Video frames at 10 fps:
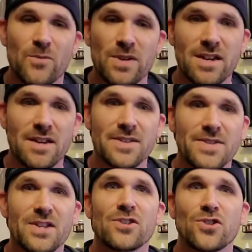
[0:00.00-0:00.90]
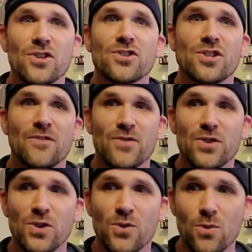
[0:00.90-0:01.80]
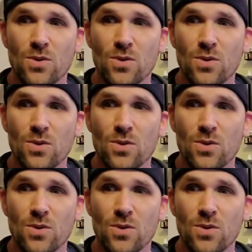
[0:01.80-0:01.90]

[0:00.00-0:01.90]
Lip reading: because the conjunction of the two